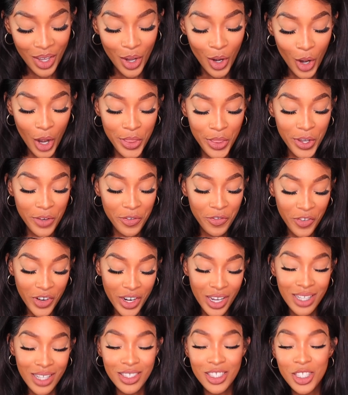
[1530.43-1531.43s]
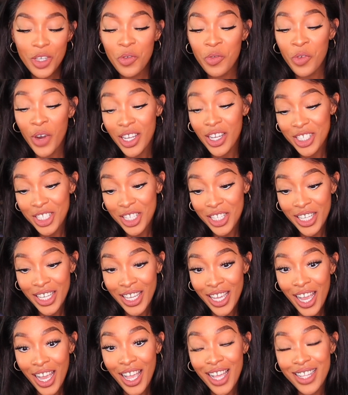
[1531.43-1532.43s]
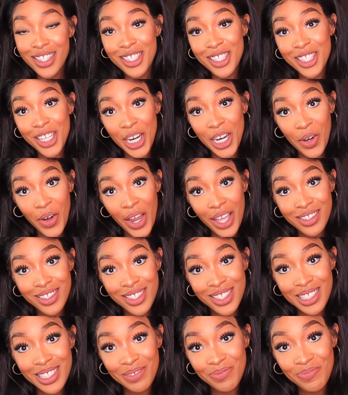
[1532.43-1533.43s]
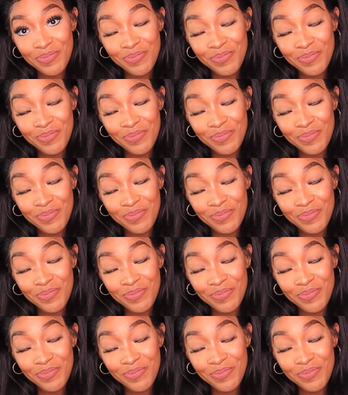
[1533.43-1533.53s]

Are their friends racially considerate?